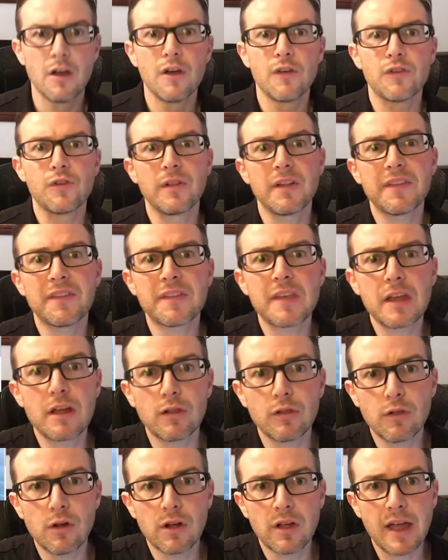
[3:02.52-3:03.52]
So let's take
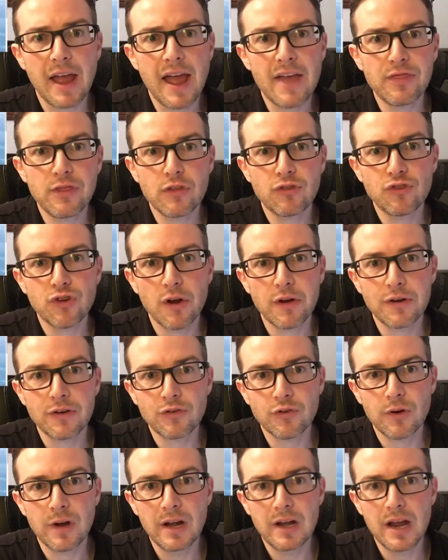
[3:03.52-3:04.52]
a look at the
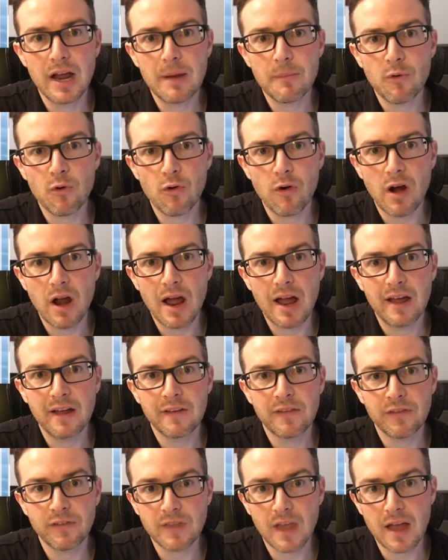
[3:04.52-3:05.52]
ChartYourTrade
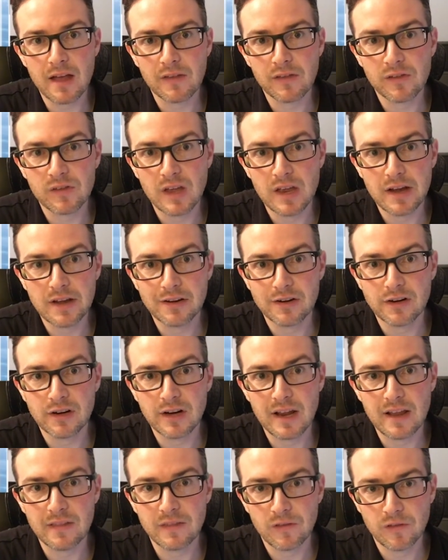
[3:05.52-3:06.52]
MRI stock scanner
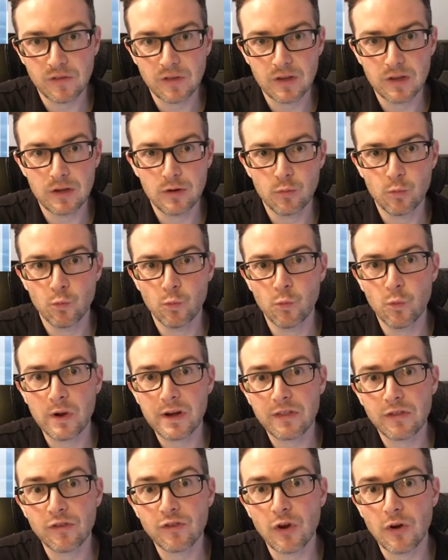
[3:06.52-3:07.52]
and see what
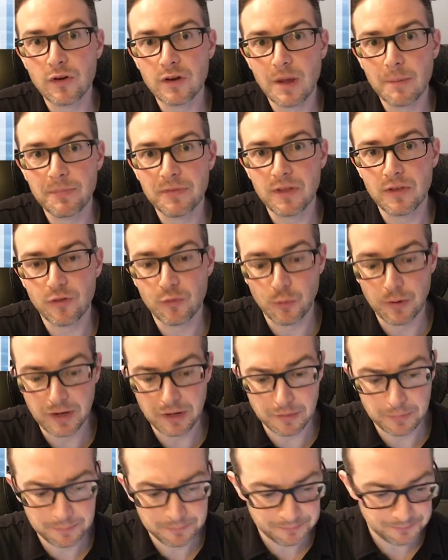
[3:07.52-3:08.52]
it's turned up this
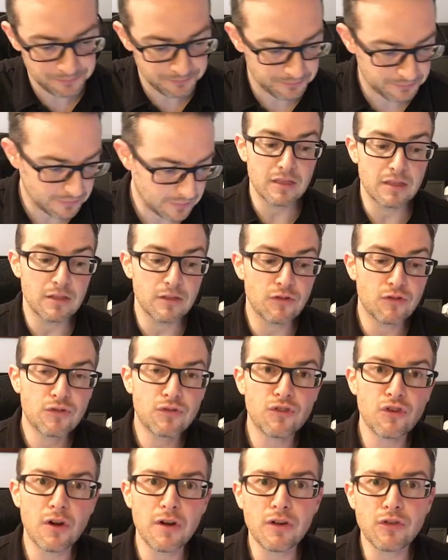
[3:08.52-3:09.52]
week.
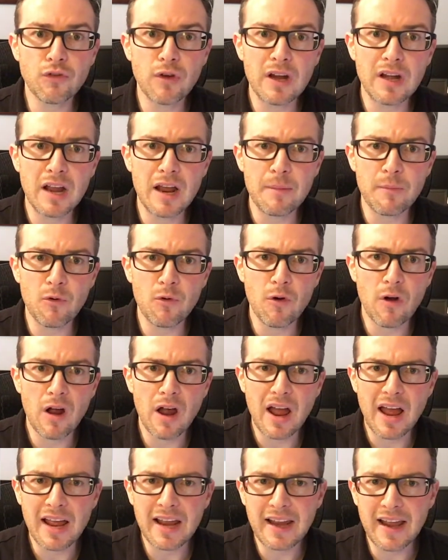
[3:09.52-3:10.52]
ChartYourTrade
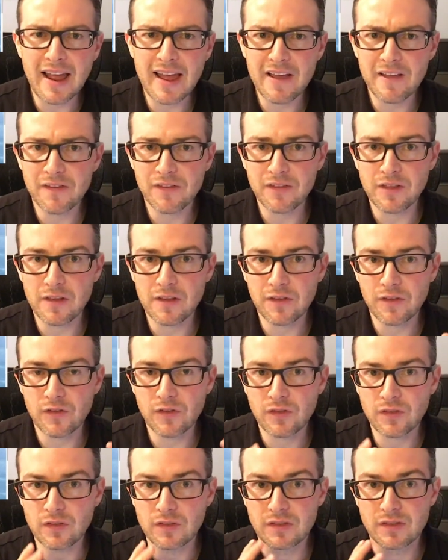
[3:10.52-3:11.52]
MRI has this
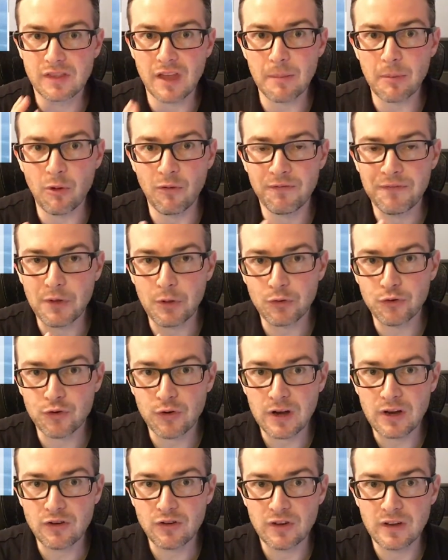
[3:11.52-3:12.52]
double
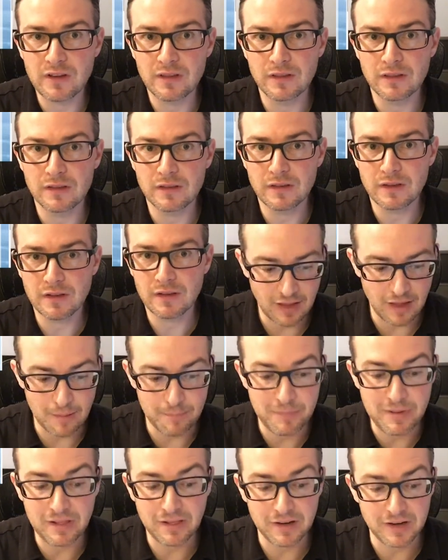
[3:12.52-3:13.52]
filtration
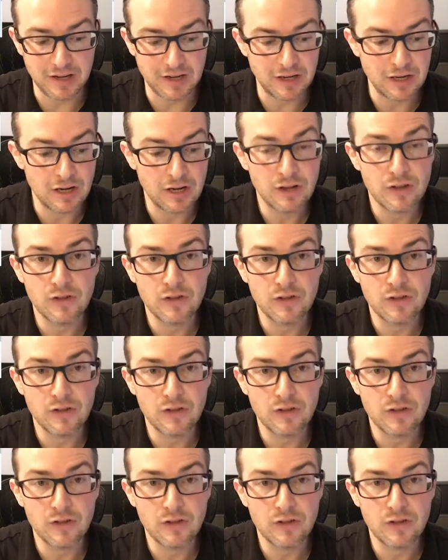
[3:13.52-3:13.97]
ability.